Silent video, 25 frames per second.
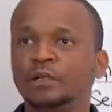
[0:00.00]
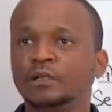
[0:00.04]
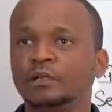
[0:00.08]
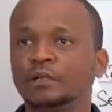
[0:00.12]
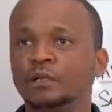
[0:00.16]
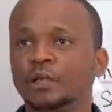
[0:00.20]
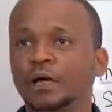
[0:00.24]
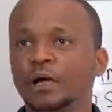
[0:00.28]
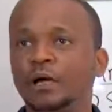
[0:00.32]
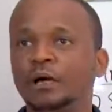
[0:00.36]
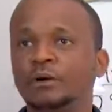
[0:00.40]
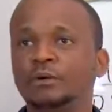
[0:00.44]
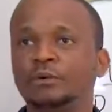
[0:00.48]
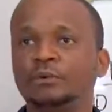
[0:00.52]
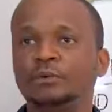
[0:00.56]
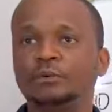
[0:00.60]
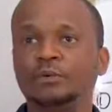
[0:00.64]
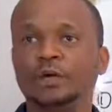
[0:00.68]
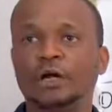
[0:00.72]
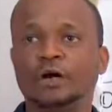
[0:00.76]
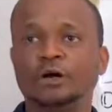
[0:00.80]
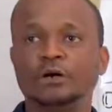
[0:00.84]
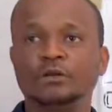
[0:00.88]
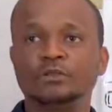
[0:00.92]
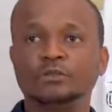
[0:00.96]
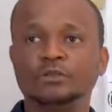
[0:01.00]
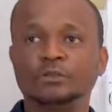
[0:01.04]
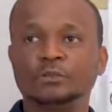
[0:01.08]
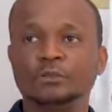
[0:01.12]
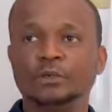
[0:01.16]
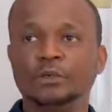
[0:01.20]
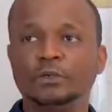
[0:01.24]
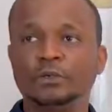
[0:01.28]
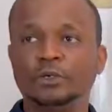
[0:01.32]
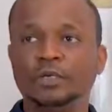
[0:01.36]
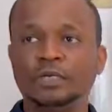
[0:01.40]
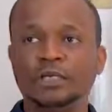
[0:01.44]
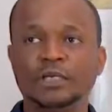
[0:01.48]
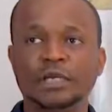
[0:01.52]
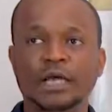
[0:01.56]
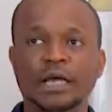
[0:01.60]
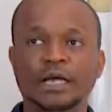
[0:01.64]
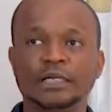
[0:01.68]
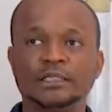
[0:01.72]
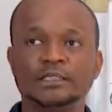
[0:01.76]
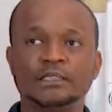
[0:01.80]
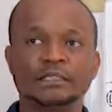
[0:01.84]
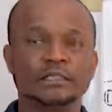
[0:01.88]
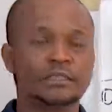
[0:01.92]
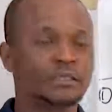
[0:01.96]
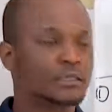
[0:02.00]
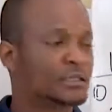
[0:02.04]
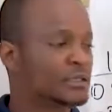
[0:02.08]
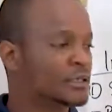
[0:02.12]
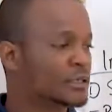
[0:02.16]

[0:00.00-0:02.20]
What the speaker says: Now, we are going to be looking at